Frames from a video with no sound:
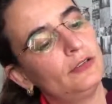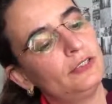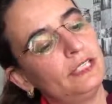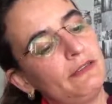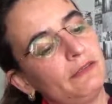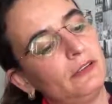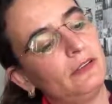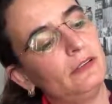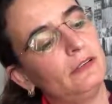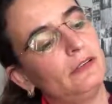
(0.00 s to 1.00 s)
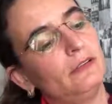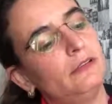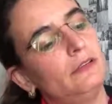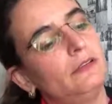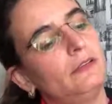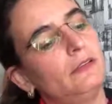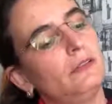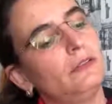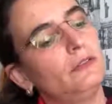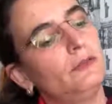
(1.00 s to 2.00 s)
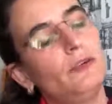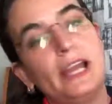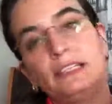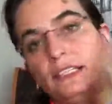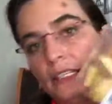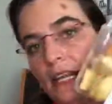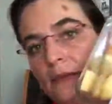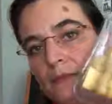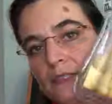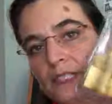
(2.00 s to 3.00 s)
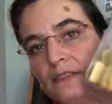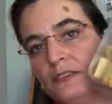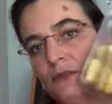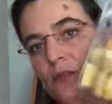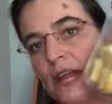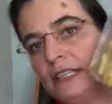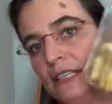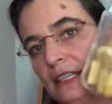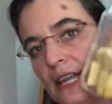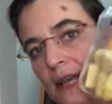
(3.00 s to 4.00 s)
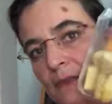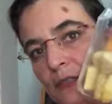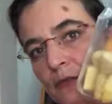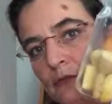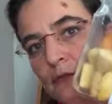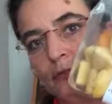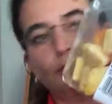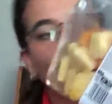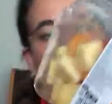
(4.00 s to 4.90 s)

7 for 80 grams. 7 for 80 grams of fruit.